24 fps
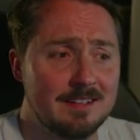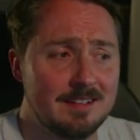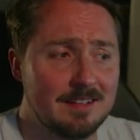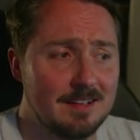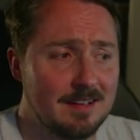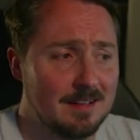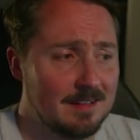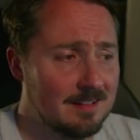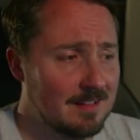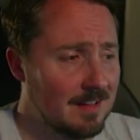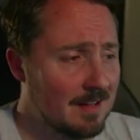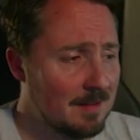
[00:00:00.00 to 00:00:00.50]

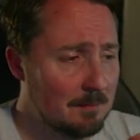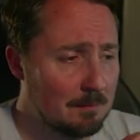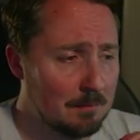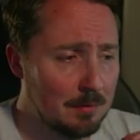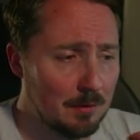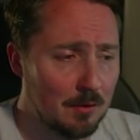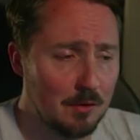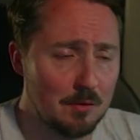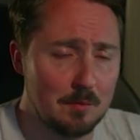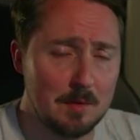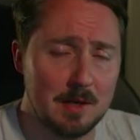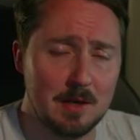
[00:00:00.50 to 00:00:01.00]
It like
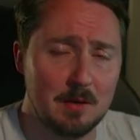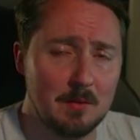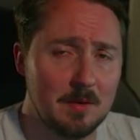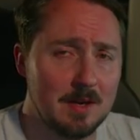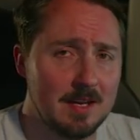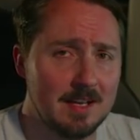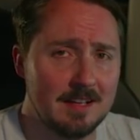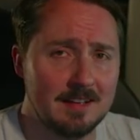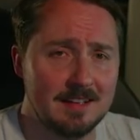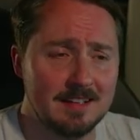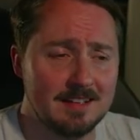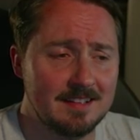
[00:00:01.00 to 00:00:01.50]
blew me away
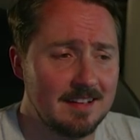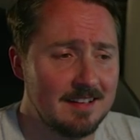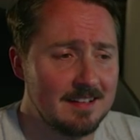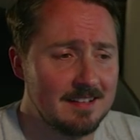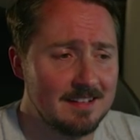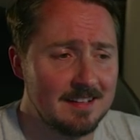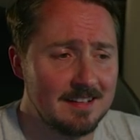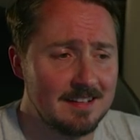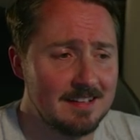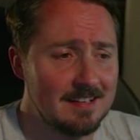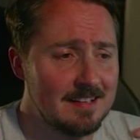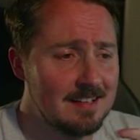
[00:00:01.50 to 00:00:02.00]
at the
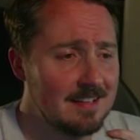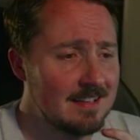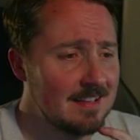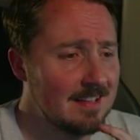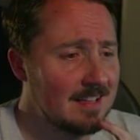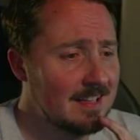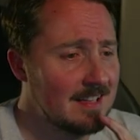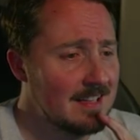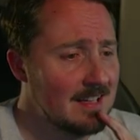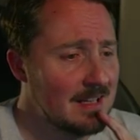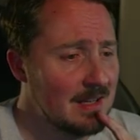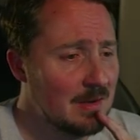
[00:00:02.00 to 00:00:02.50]
tasting.
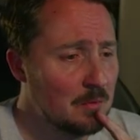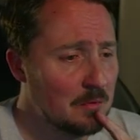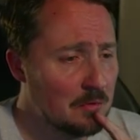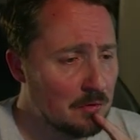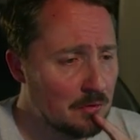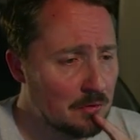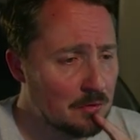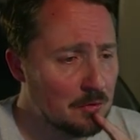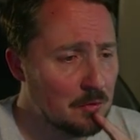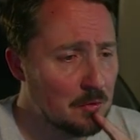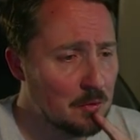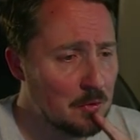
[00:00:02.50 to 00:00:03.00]
It was
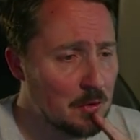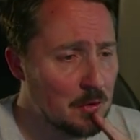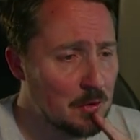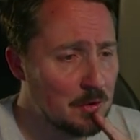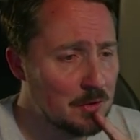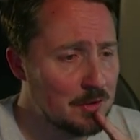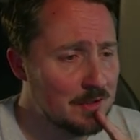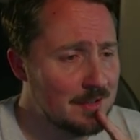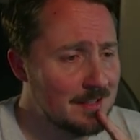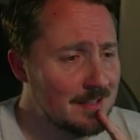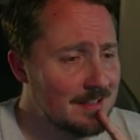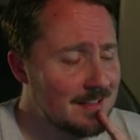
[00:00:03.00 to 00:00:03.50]
so good,
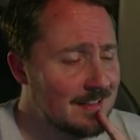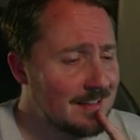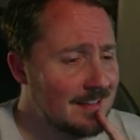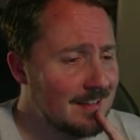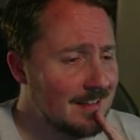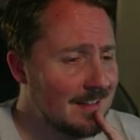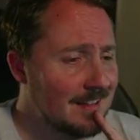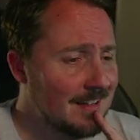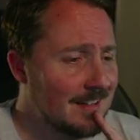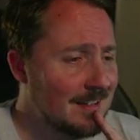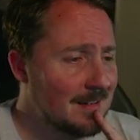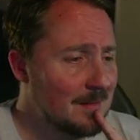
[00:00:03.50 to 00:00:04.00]

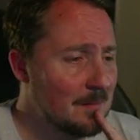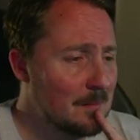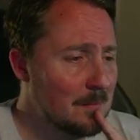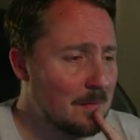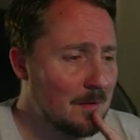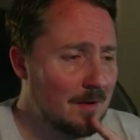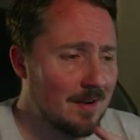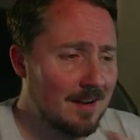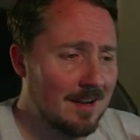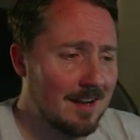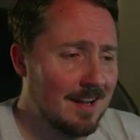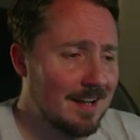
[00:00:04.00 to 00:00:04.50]

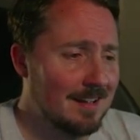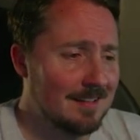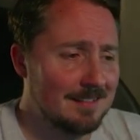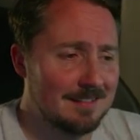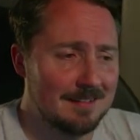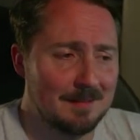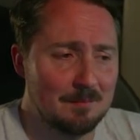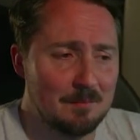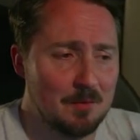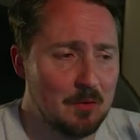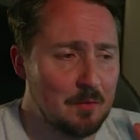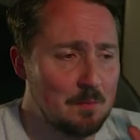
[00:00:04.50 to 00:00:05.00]
but
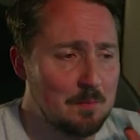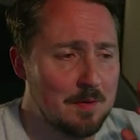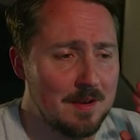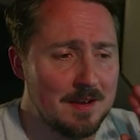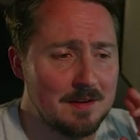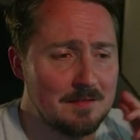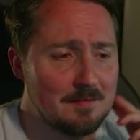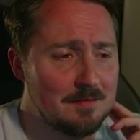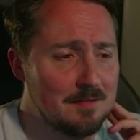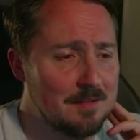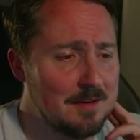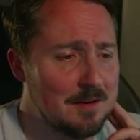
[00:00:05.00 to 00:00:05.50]
I'm not paying
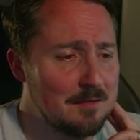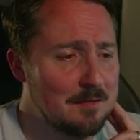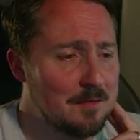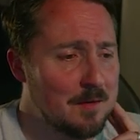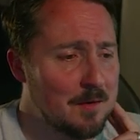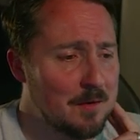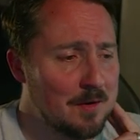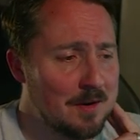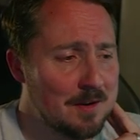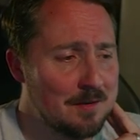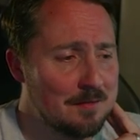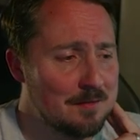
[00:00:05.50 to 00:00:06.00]

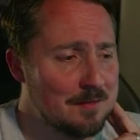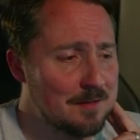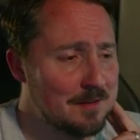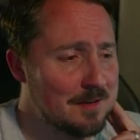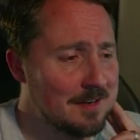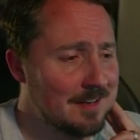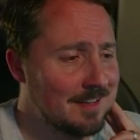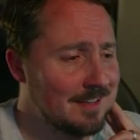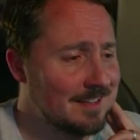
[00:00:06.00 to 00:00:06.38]
$3.40 for it.